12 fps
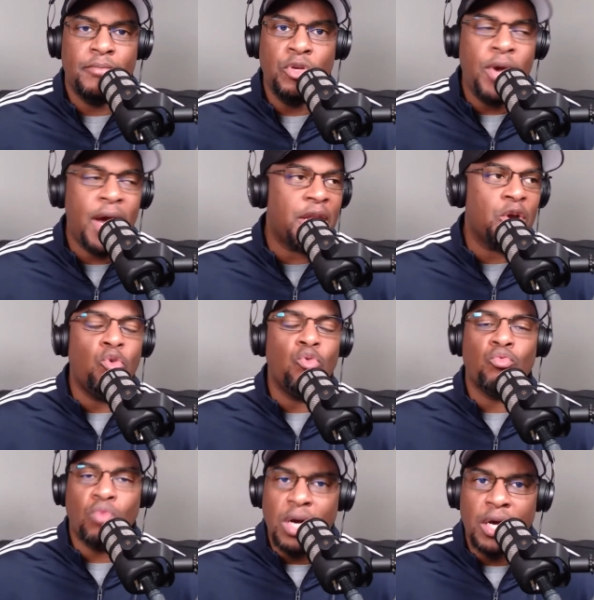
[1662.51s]
You got to
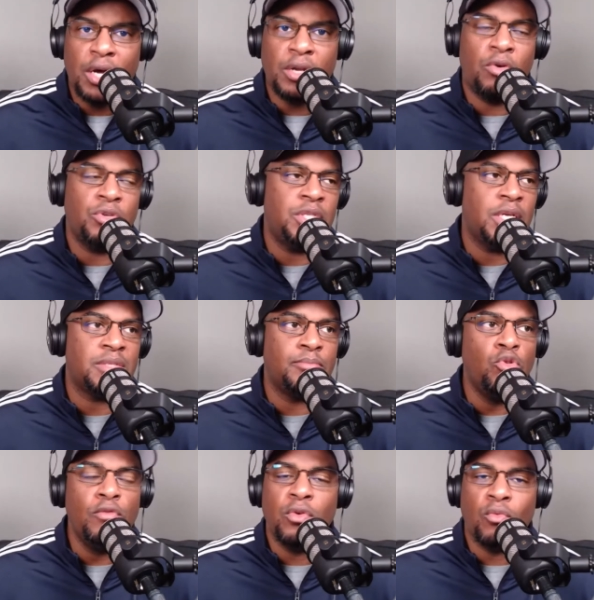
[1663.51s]
go run or just
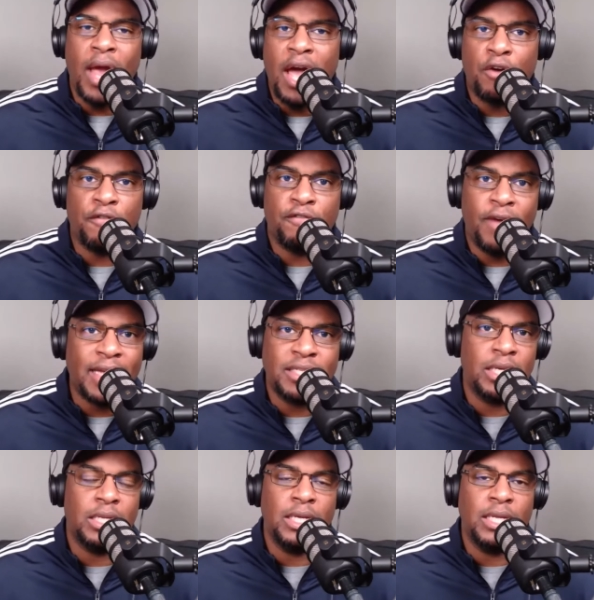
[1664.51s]
move around
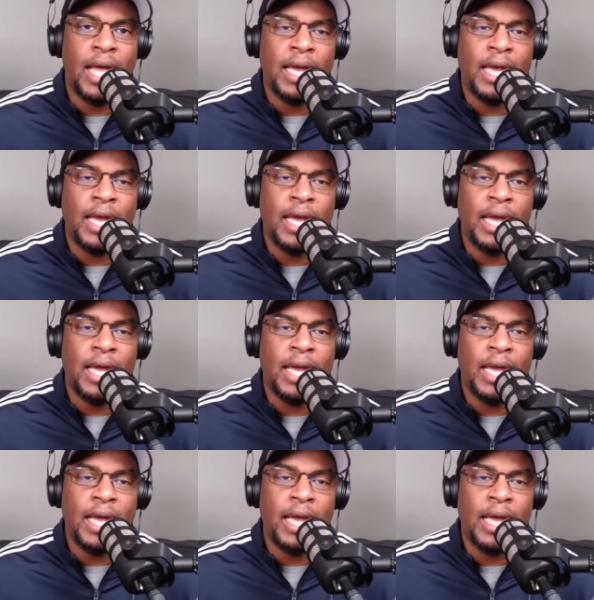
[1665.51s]
frantically.